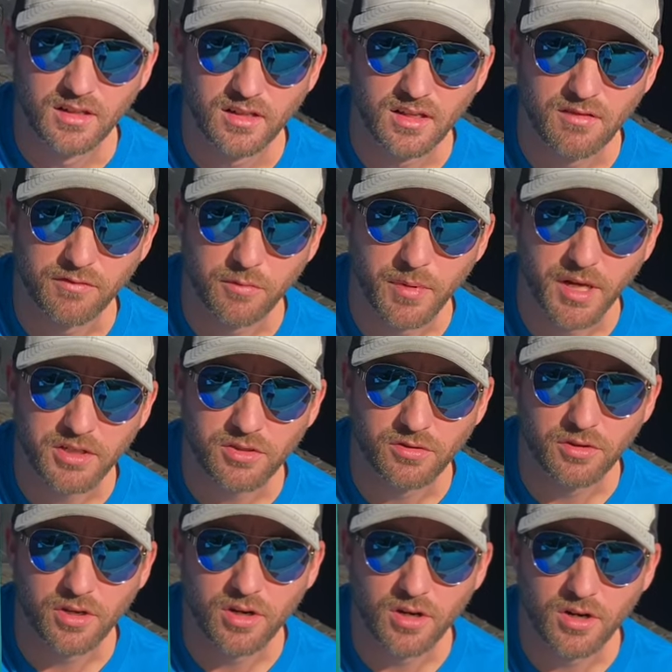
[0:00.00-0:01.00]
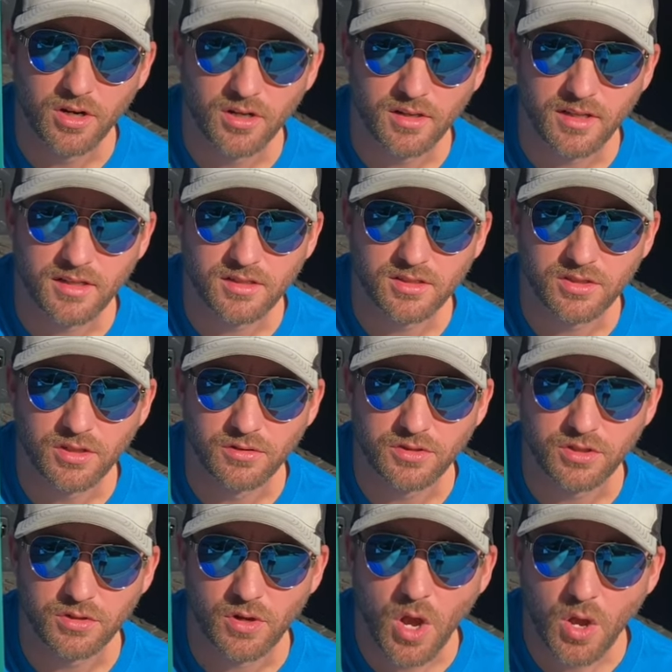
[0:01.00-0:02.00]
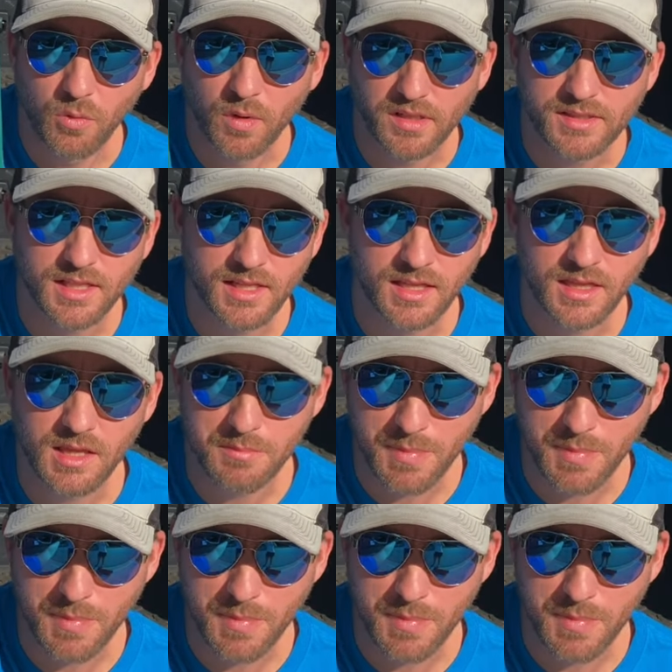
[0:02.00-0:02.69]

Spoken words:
informational card that shows you what's in the